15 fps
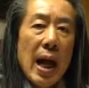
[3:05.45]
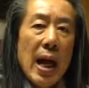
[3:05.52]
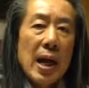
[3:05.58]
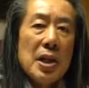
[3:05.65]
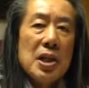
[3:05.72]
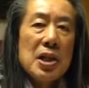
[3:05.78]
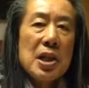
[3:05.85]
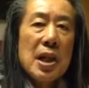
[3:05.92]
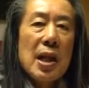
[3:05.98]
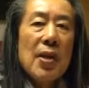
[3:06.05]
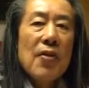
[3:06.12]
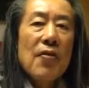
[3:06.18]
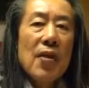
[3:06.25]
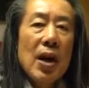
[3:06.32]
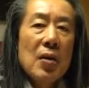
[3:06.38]
as
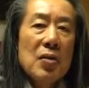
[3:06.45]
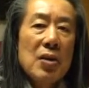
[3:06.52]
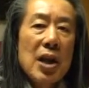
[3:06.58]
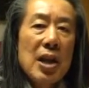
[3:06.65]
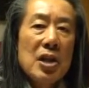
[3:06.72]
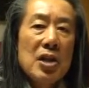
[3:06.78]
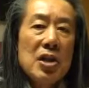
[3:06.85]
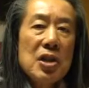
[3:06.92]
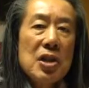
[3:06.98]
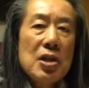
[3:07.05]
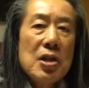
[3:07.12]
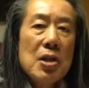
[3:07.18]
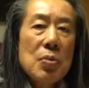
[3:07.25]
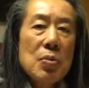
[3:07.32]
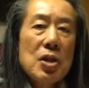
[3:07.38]
a
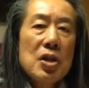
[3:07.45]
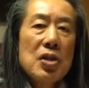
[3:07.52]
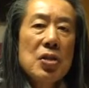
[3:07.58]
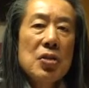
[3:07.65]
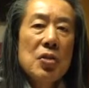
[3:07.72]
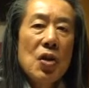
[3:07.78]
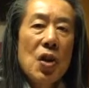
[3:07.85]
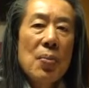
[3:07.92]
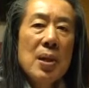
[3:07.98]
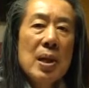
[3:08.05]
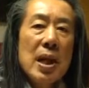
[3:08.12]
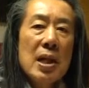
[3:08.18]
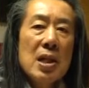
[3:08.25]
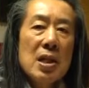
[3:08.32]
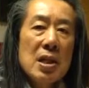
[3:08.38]
foundation which
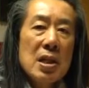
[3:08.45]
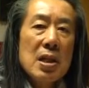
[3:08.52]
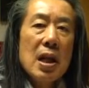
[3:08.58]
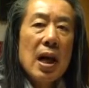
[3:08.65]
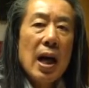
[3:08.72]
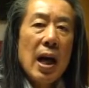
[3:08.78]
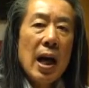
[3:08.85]
germinated